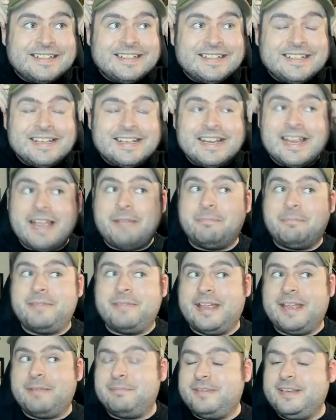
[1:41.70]
Happy,
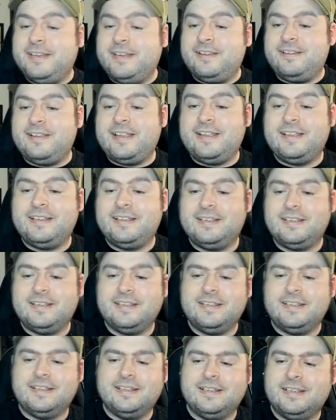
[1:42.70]
Happy New Year!
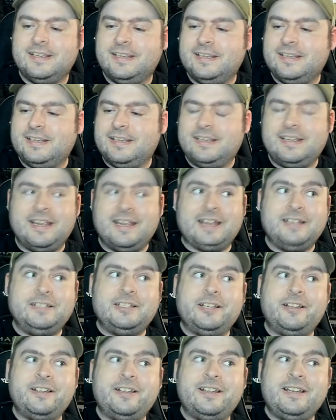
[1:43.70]

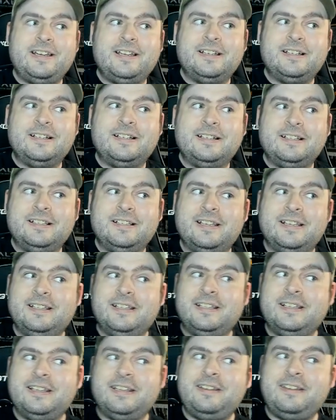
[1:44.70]
Enjoy the
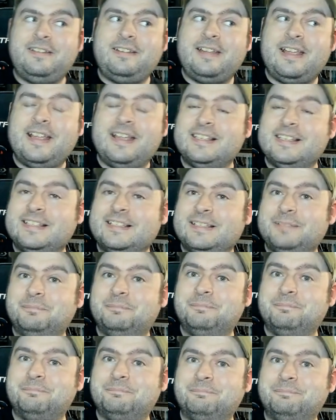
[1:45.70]
the New Year's.
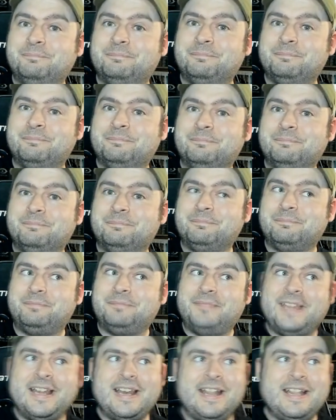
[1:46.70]

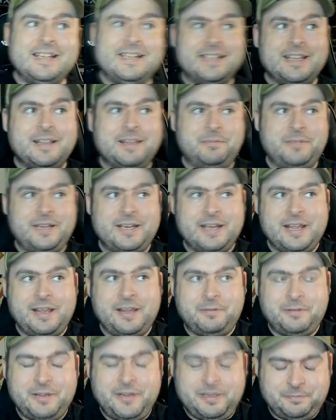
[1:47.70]
Then is um you
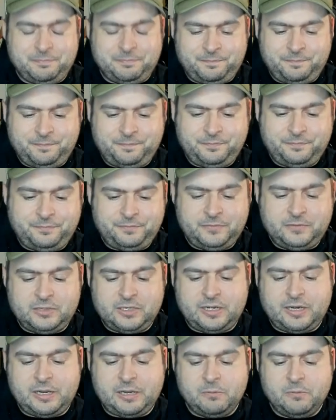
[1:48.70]
know um
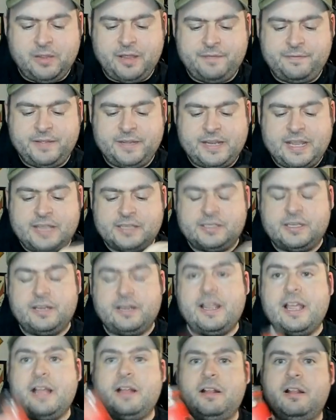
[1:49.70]
drinking whatever. I guess so.
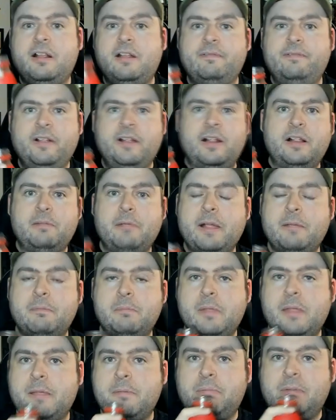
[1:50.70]
Yeah, I'll have I'll
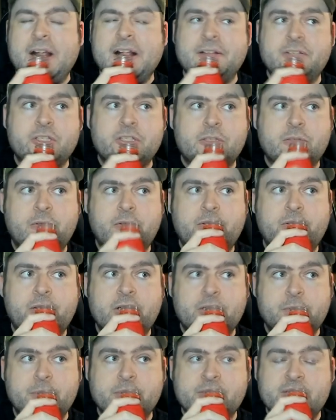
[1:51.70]
have the Prime just to
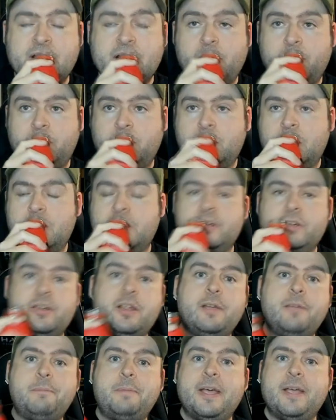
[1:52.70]
refresh myself.
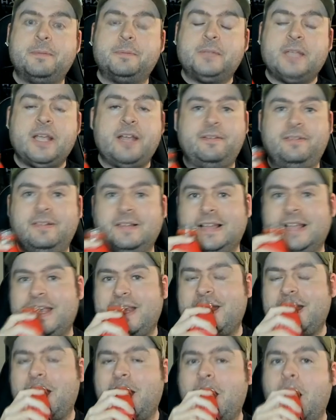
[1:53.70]
No burps, hopefully.
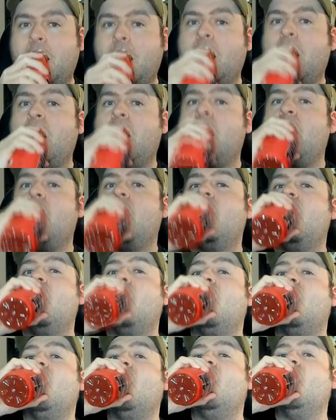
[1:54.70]

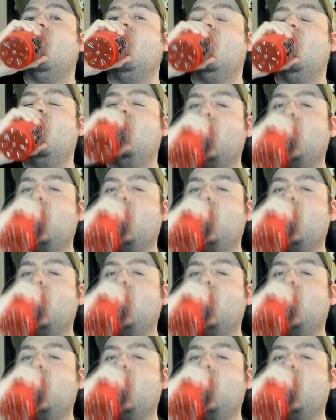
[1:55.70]
Mm.